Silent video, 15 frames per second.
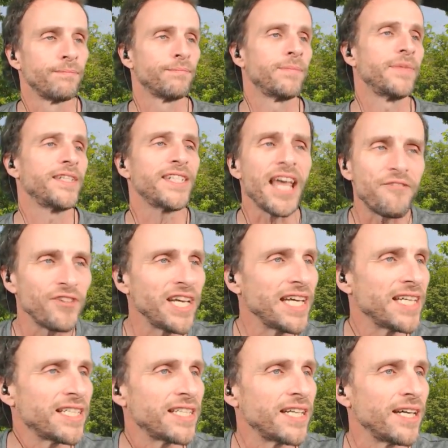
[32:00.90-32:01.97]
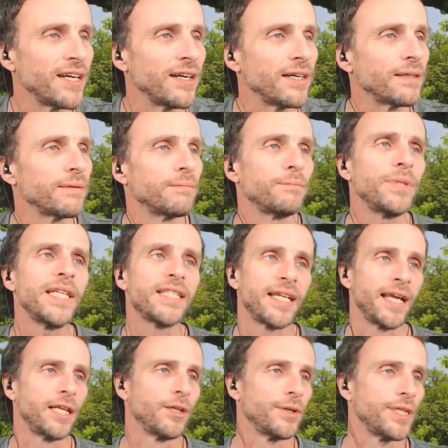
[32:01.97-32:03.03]
Stephanie is here. Please say
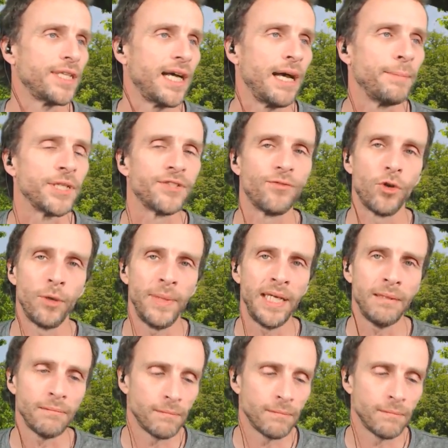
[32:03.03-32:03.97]
hello to Thomas for me.